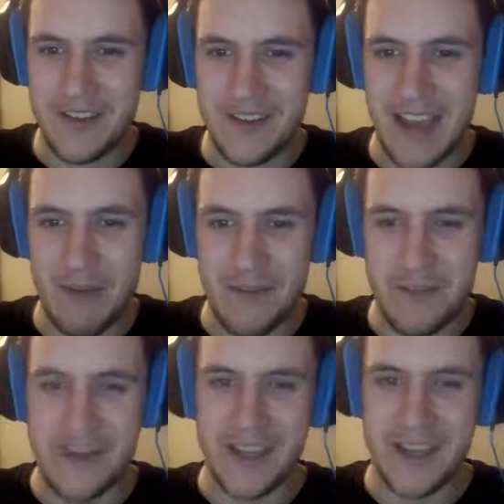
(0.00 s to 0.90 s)
And with
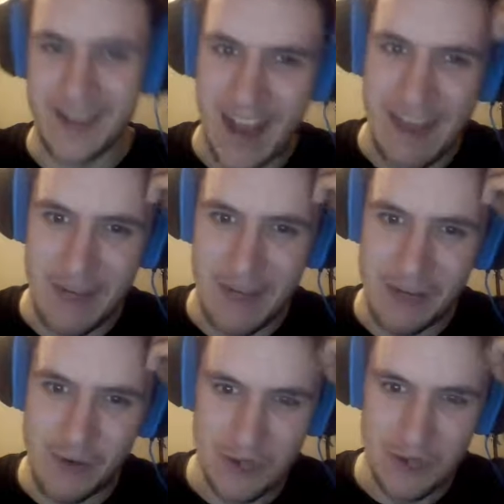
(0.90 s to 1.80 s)
me, I have my
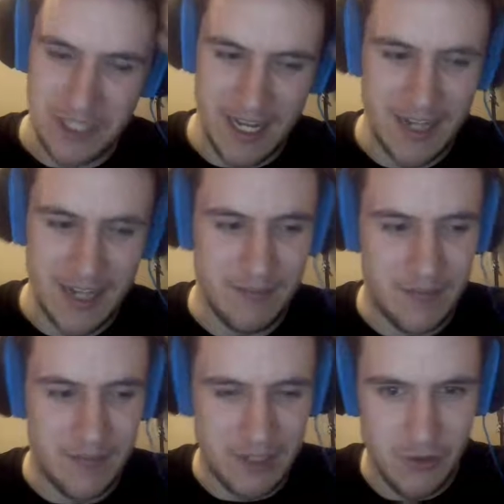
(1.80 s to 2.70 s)
usual
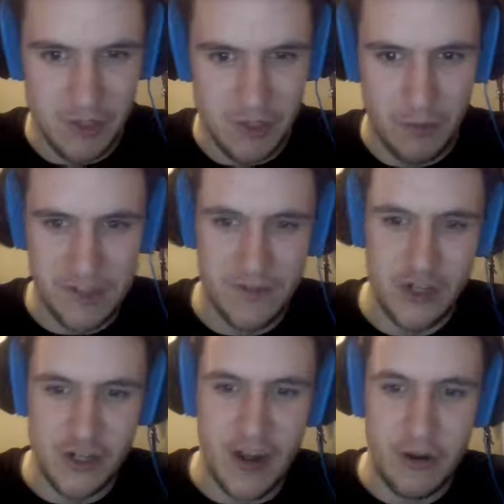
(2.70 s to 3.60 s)
sports
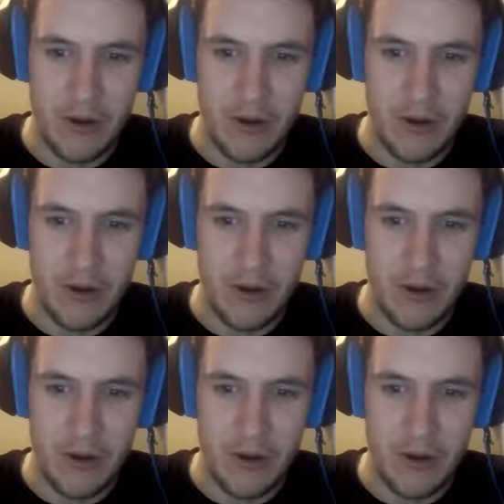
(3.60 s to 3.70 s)
aficionado,